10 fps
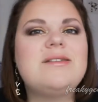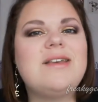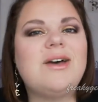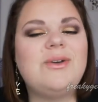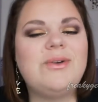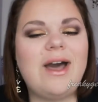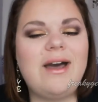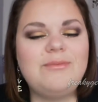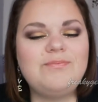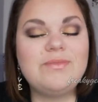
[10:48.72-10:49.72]
So
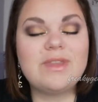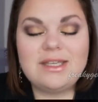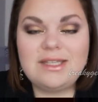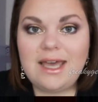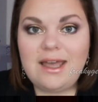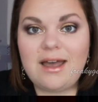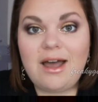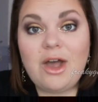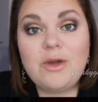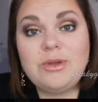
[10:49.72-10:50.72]
yeah, I
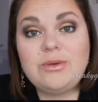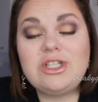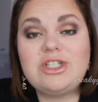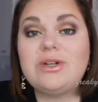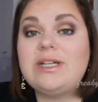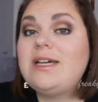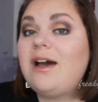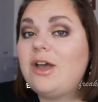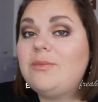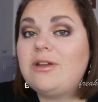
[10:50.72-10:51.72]
hope you enjoyed it. I
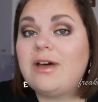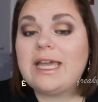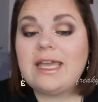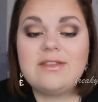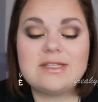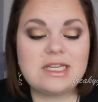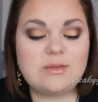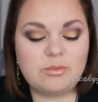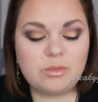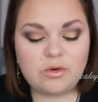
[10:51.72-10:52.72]
hope you like it. There's going
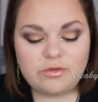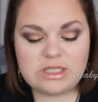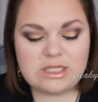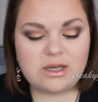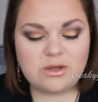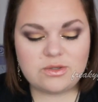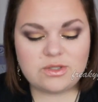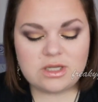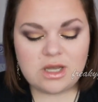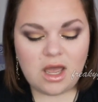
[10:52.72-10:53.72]
to be more videos
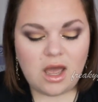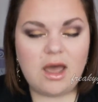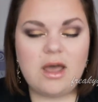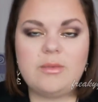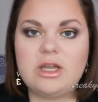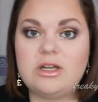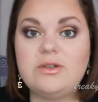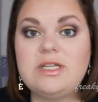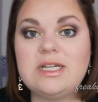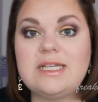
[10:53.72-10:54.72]

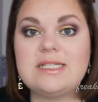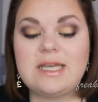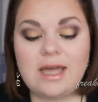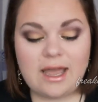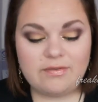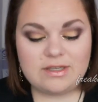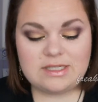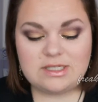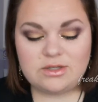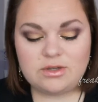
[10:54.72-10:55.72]
including glitter, and
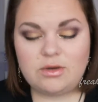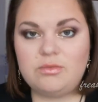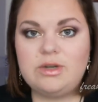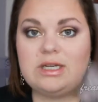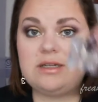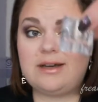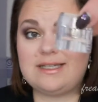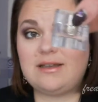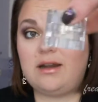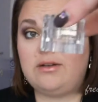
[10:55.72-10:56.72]
this is a really
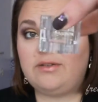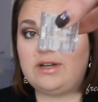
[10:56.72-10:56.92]
nice colour of